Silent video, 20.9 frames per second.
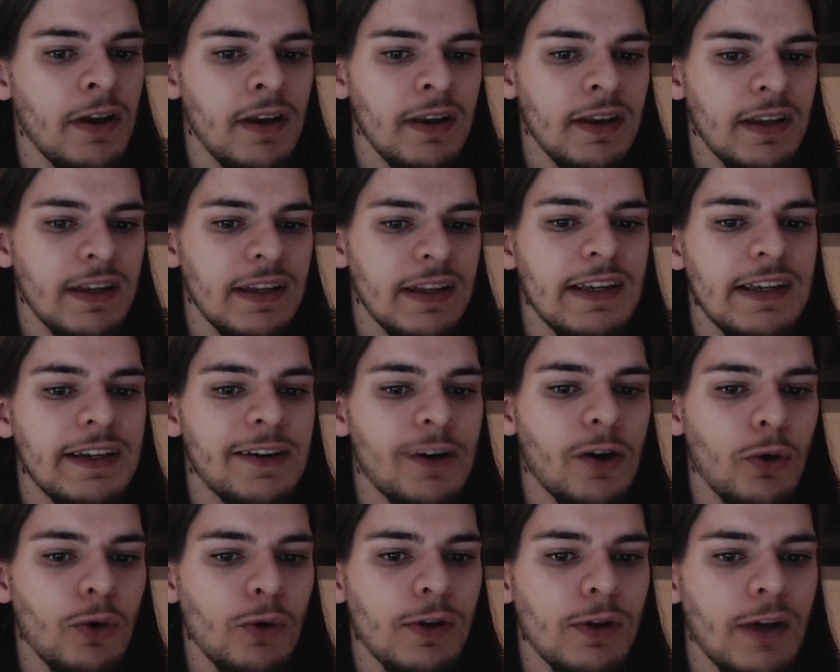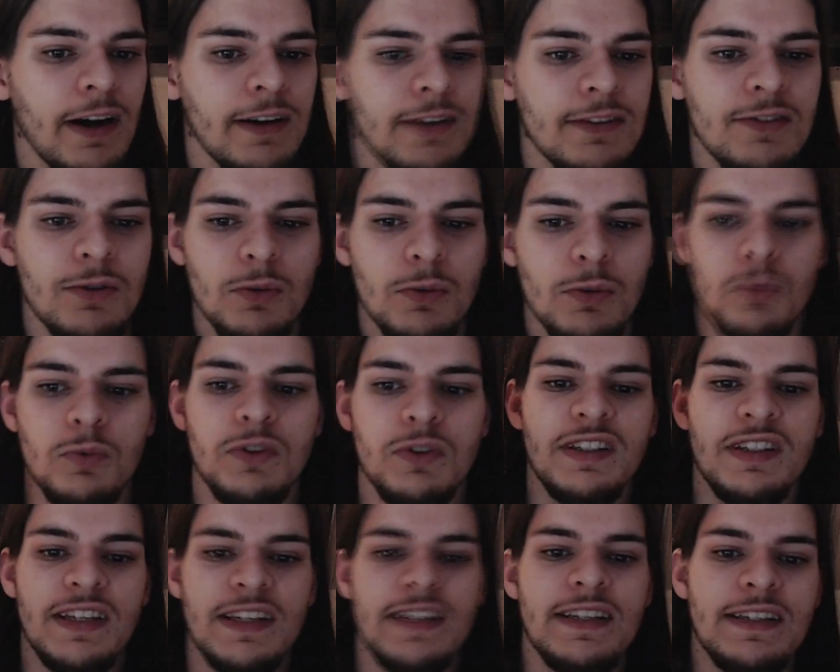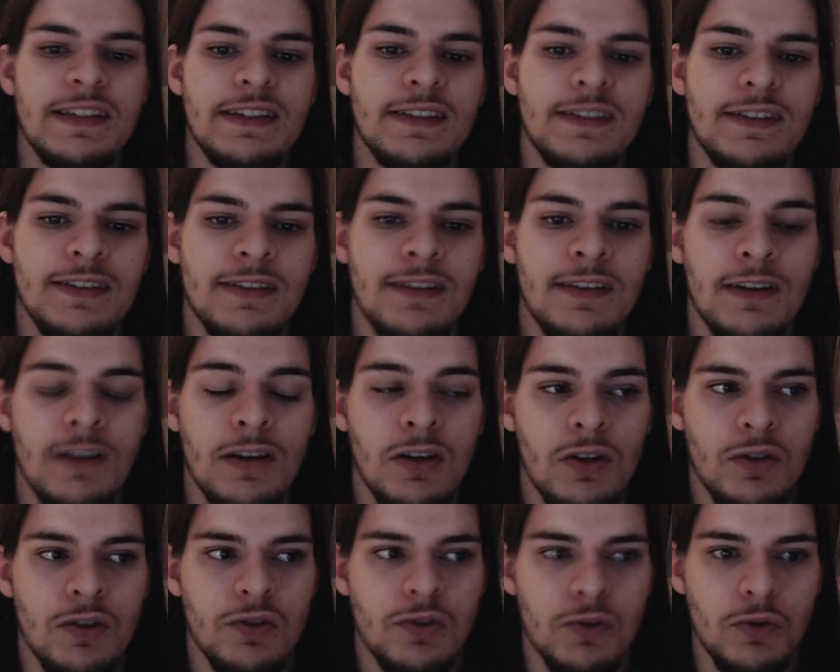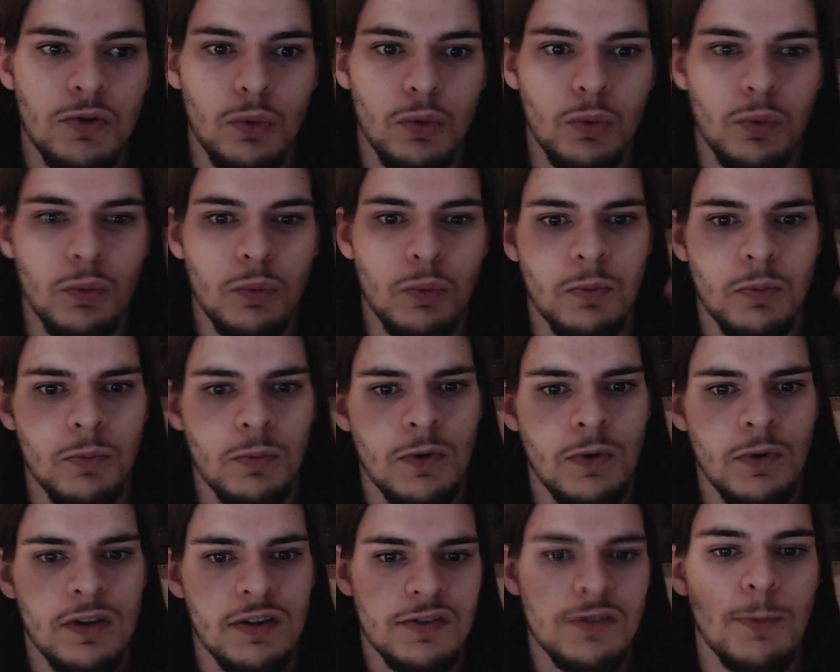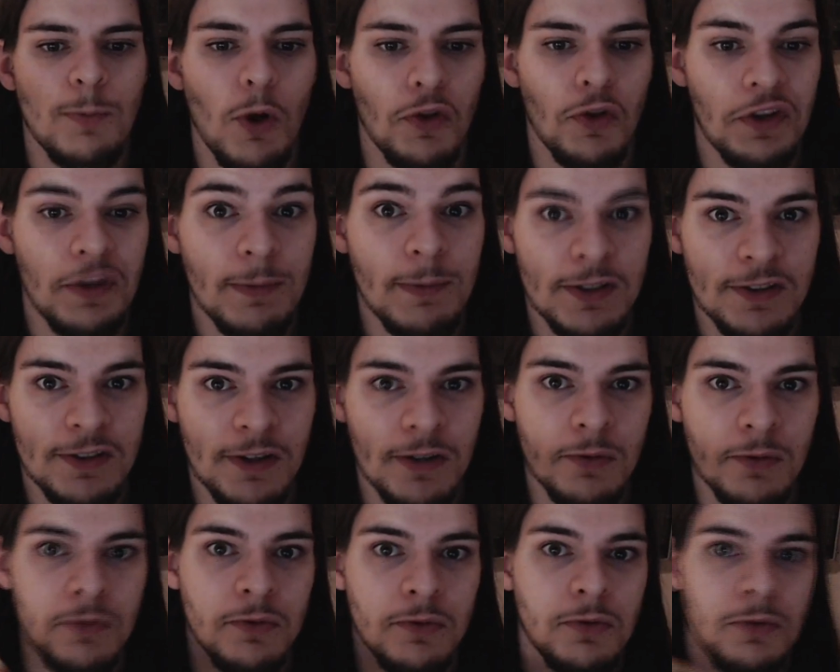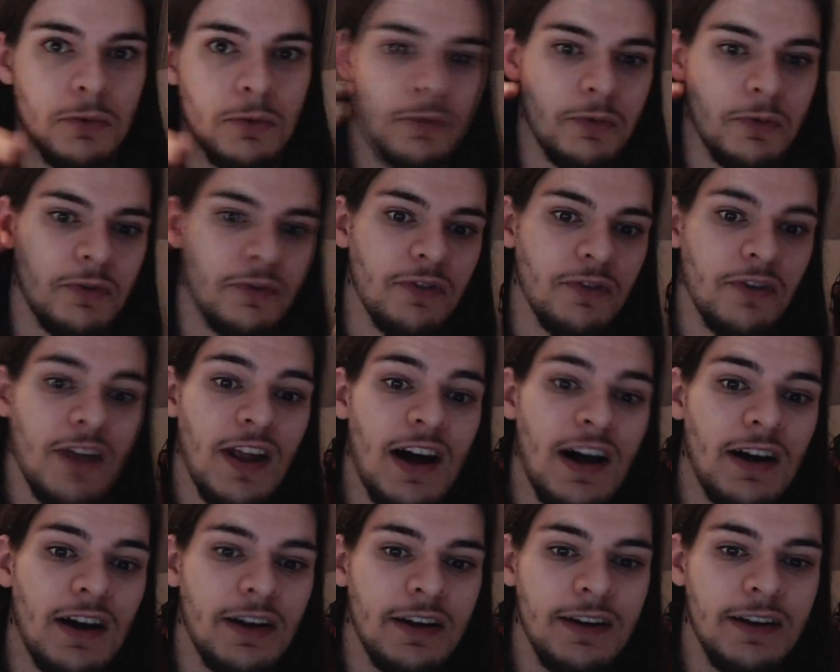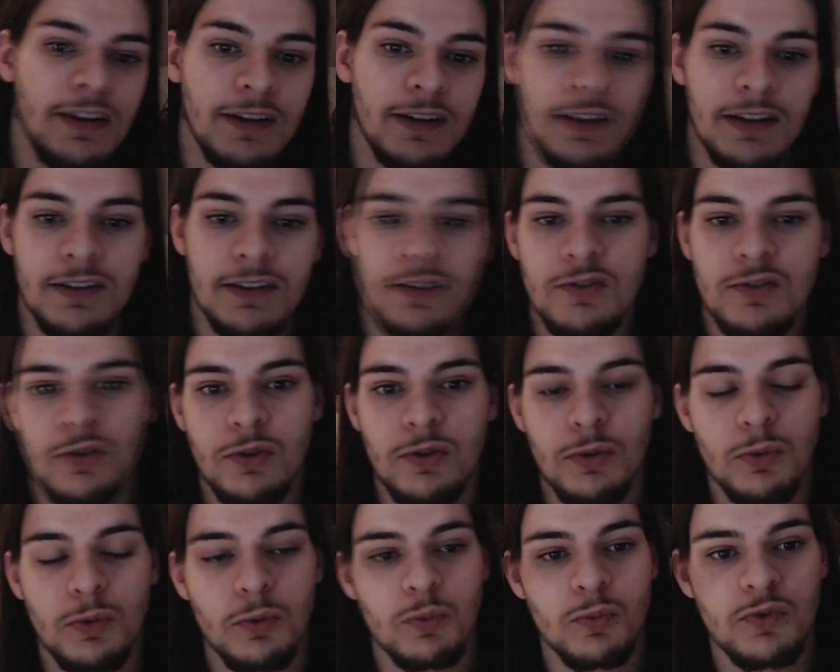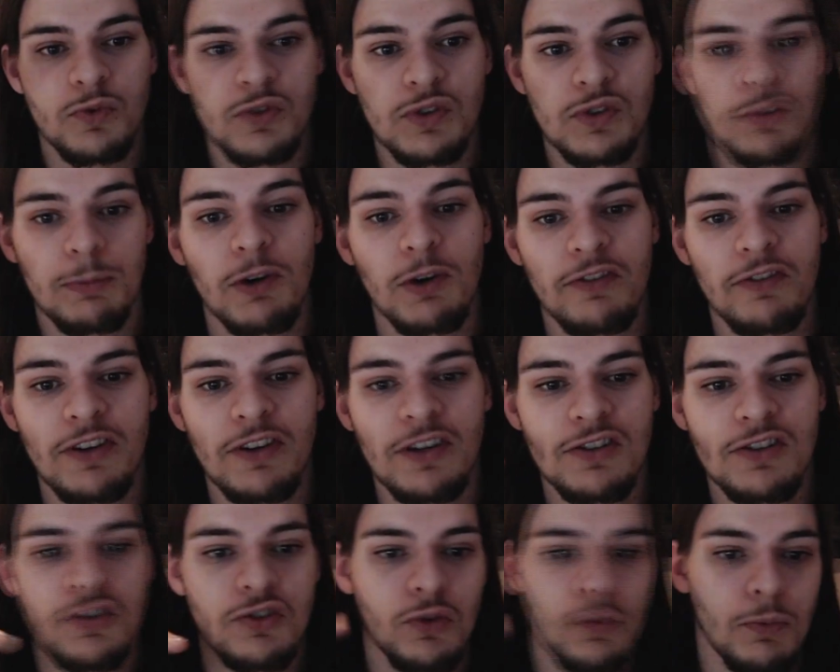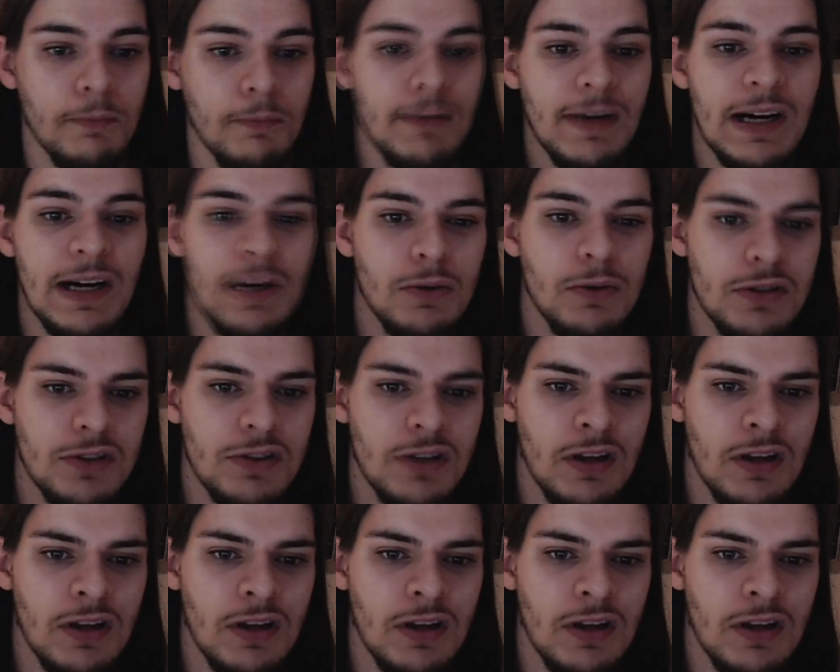E. coli to yeast to small nematode to fly to zebrafish to mouse.